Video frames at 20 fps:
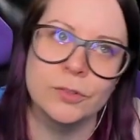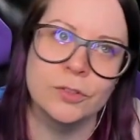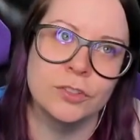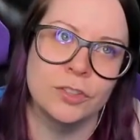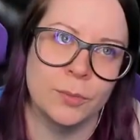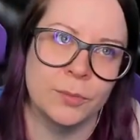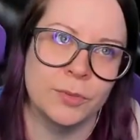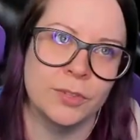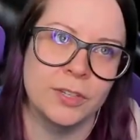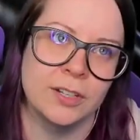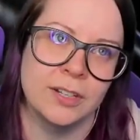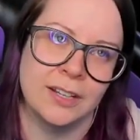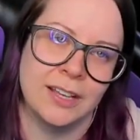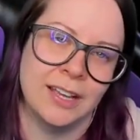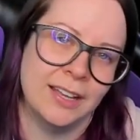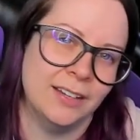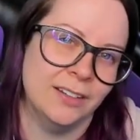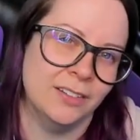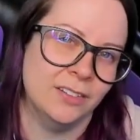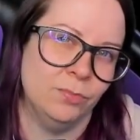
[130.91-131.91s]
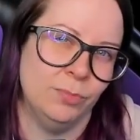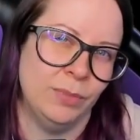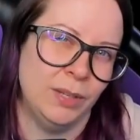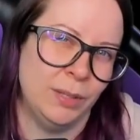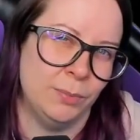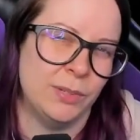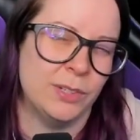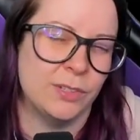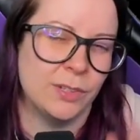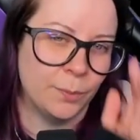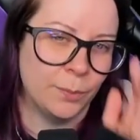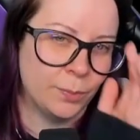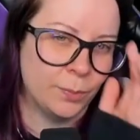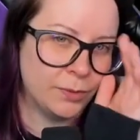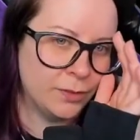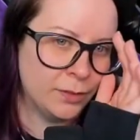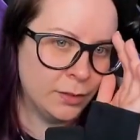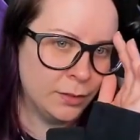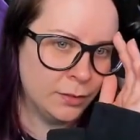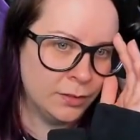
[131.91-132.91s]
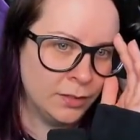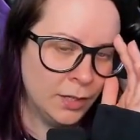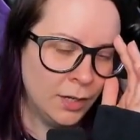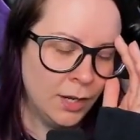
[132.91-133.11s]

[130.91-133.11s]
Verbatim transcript: jump scares that kind of made me jump and such.